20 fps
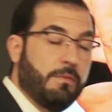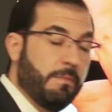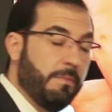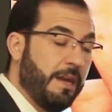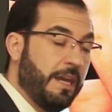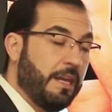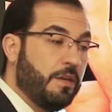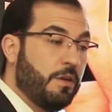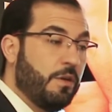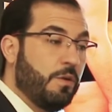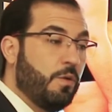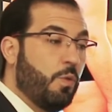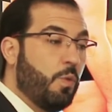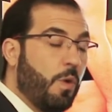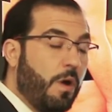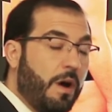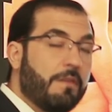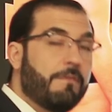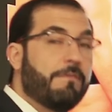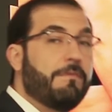make you
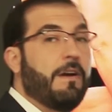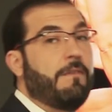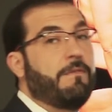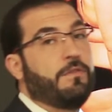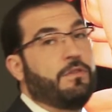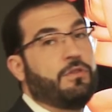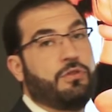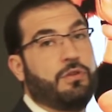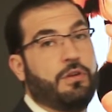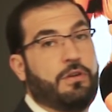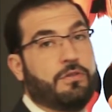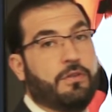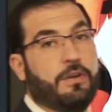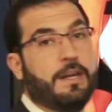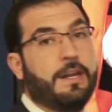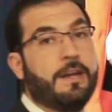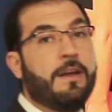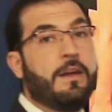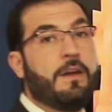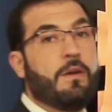qualify for
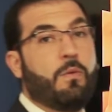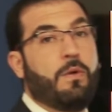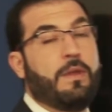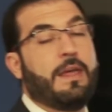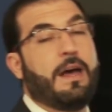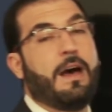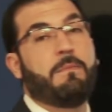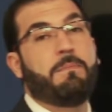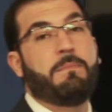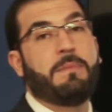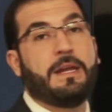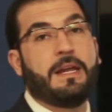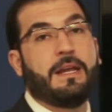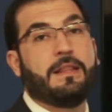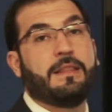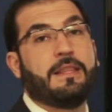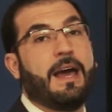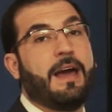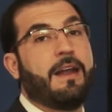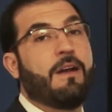surgery without
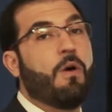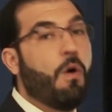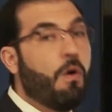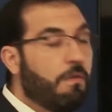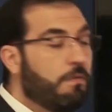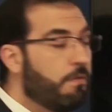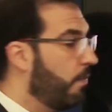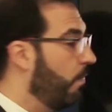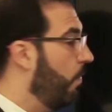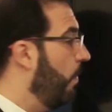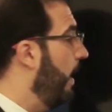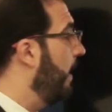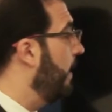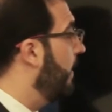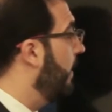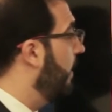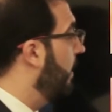being that overweight